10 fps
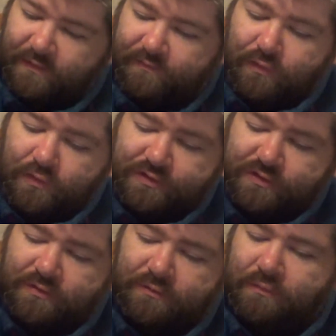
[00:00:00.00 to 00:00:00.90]
of
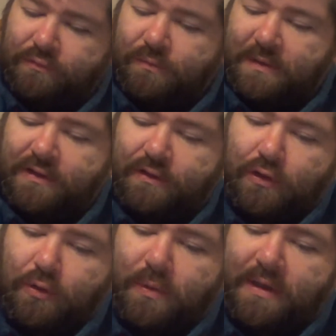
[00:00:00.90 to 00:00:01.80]
course, to make it
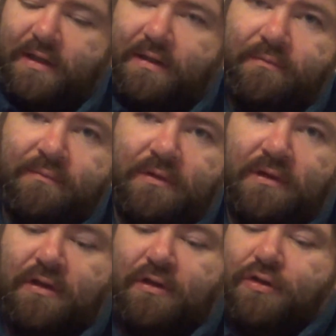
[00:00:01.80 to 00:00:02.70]
go away,
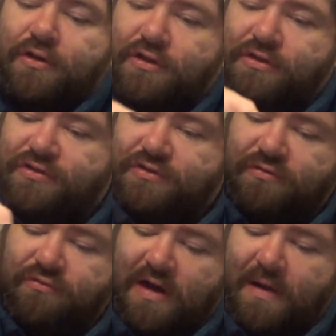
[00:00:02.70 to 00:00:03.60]
just
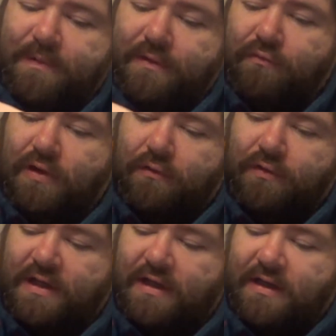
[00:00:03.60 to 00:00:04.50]
wrap it
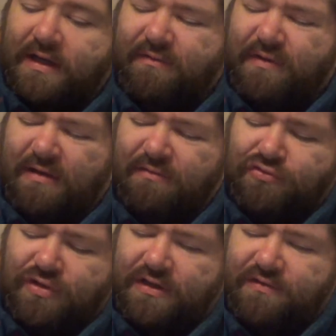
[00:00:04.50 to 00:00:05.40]
around here, and I will
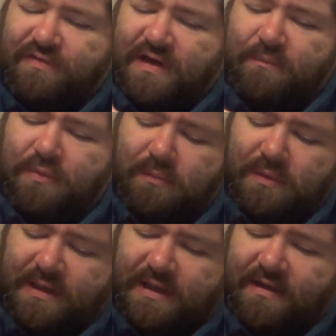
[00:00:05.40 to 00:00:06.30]
try to find
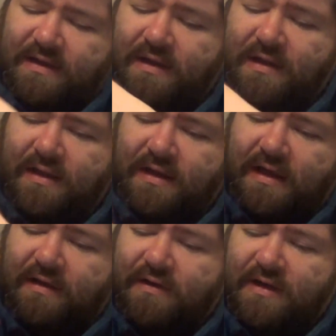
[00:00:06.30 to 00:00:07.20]
probably a
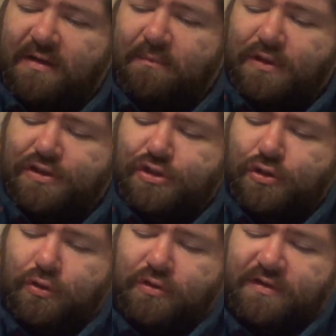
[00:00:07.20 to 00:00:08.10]
much
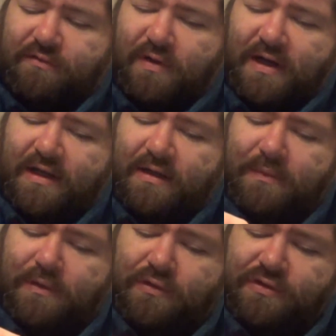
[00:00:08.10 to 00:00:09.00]
shorter wire,
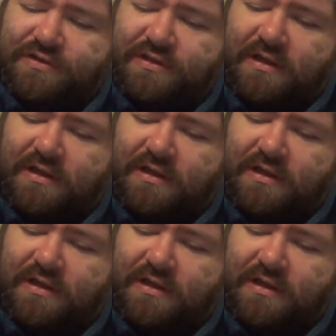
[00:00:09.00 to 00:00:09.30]
because